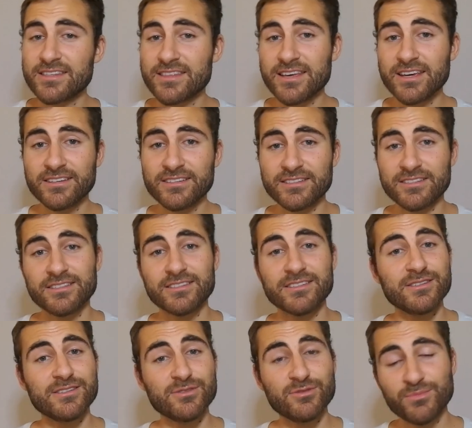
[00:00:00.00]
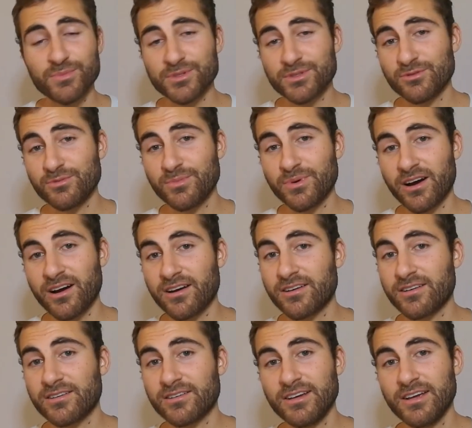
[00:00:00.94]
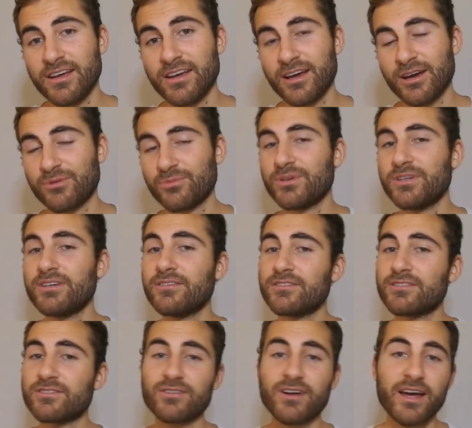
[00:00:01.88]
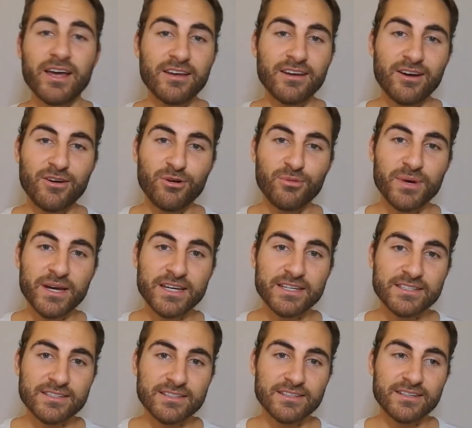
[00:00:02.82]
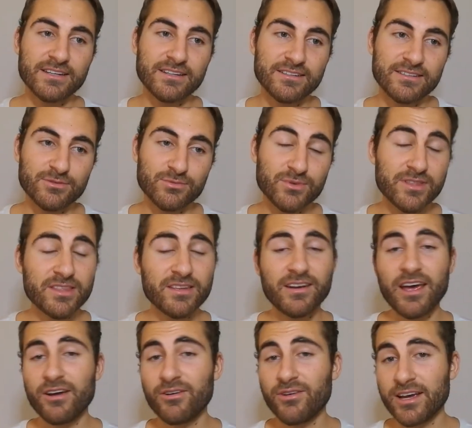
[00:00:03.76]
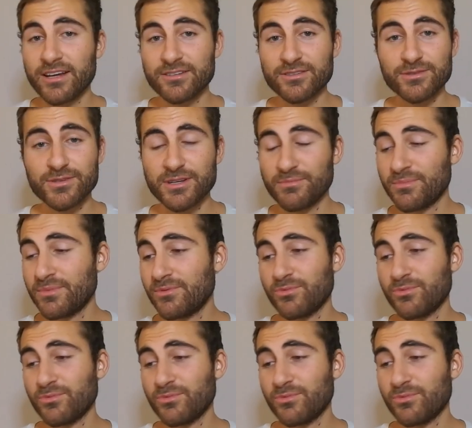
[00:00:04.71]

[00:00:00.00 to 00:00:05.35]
things? It's super, super hard. We are trying our best, and with the directory,